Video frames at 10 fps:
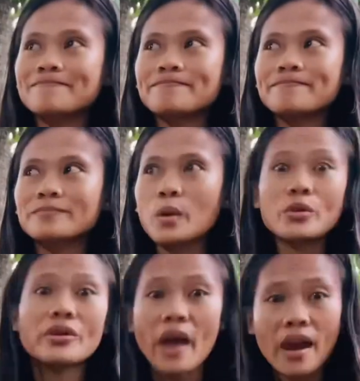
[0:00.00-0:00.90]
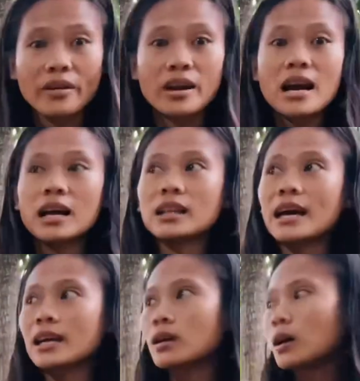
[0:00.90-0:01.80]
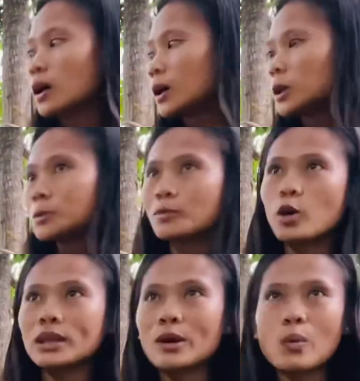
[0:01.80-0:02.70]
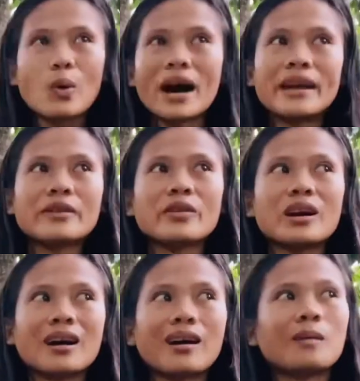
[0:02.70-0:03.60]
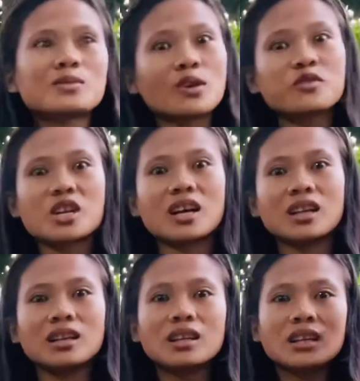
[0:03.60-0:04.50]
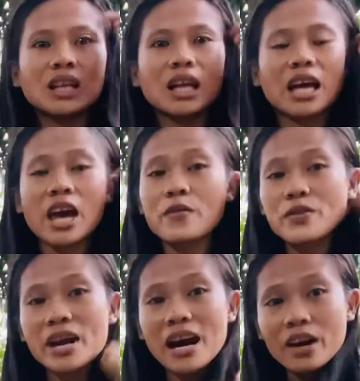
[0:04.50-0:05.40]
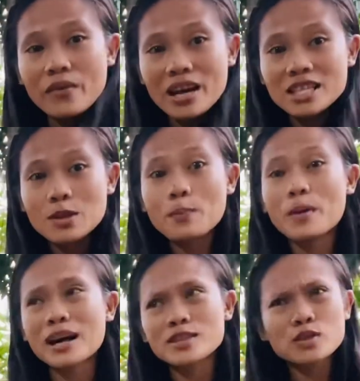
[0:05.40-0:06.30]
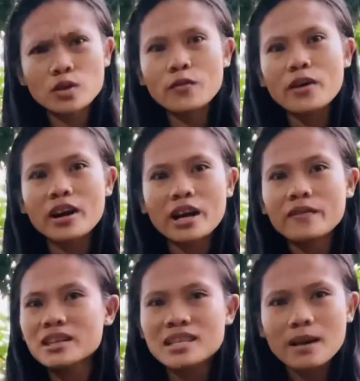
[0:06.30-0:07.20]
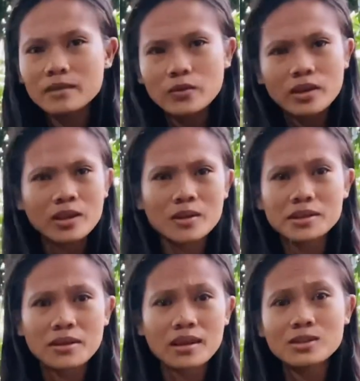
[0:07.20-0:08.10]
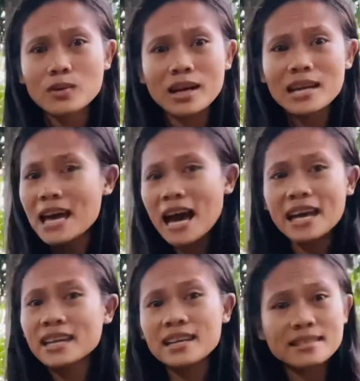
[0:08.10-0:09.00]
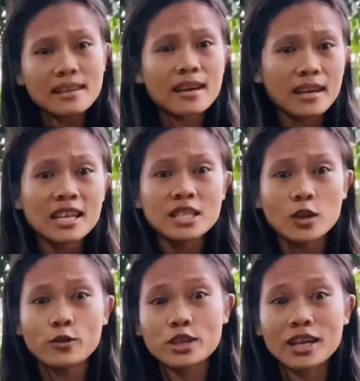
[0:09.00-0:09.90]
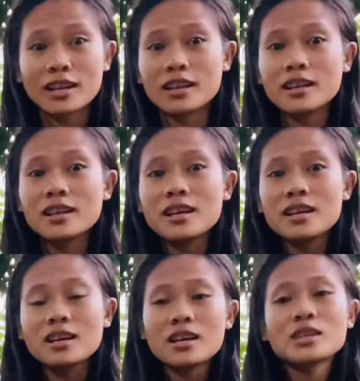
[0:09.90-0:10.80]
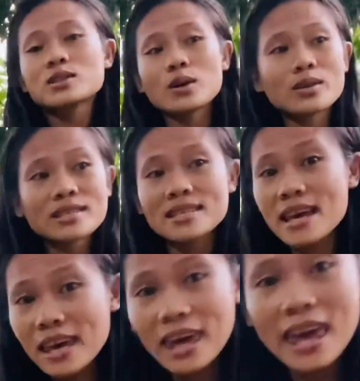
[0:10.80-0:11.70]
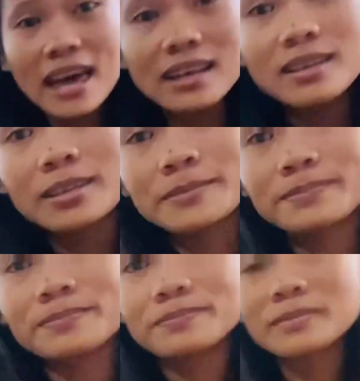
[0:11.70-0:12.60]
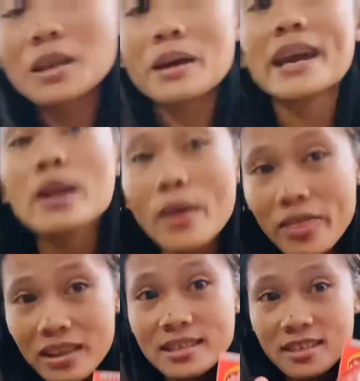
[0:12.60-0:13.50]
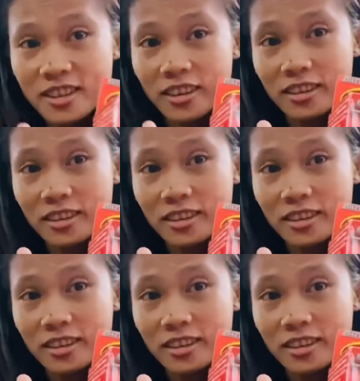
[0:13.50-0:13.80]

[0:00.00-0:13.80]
rare, like only one soft shell every harvest. But so far, every time that we use this one, I did not see any soft shell. So second, anyway, this is good.